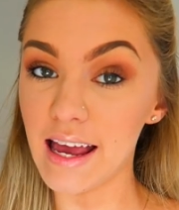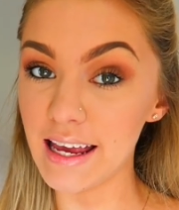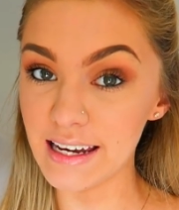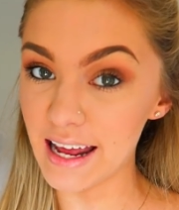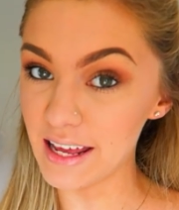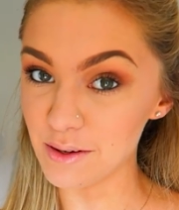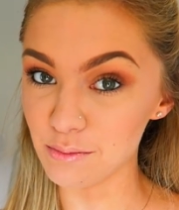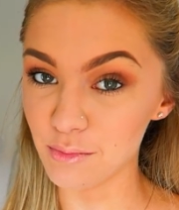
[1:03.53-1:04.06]

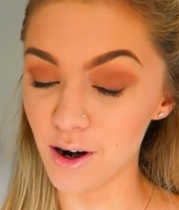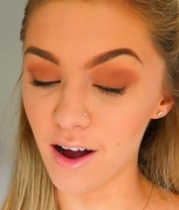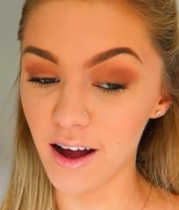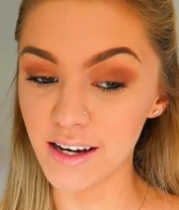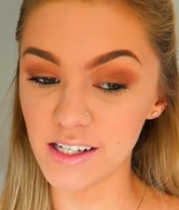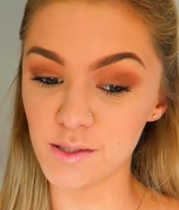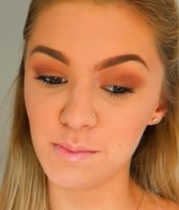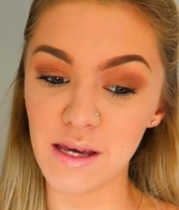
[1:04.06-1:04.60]
in Edinburgh
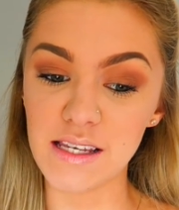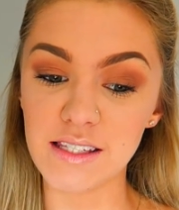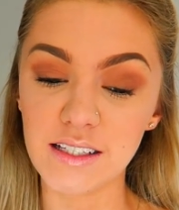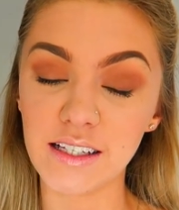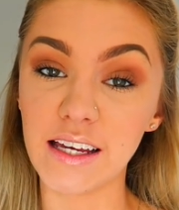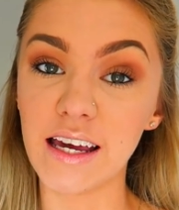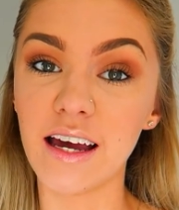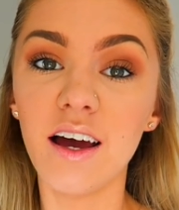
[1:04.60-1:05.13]
and it's
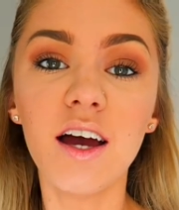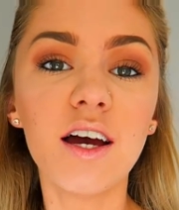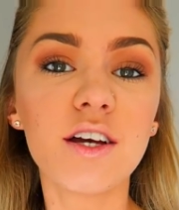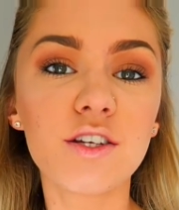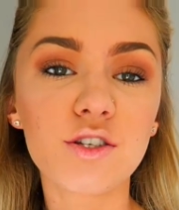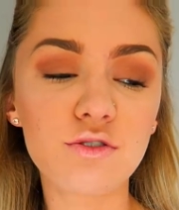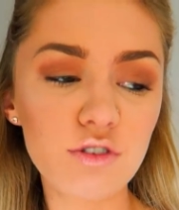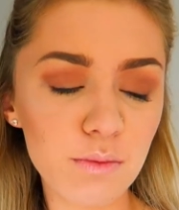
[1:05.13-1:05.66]
basically
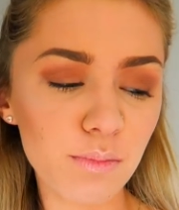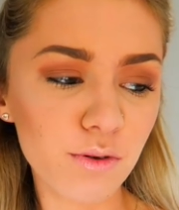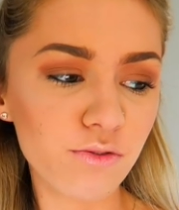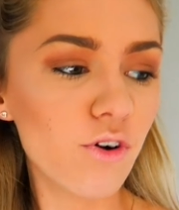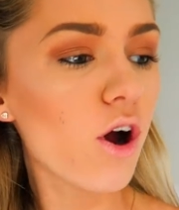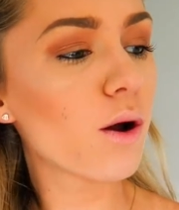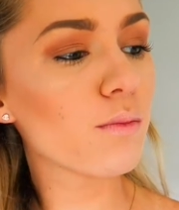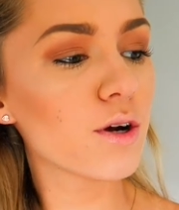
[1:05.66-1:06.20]
street
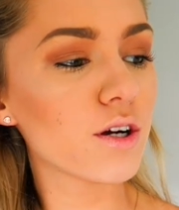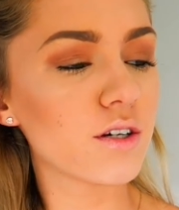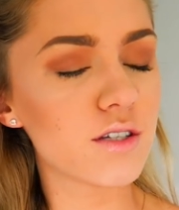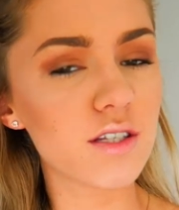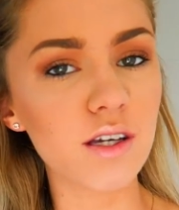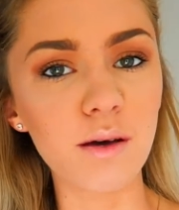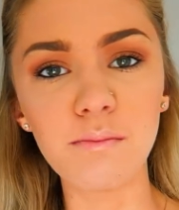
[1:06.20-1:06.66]
performers,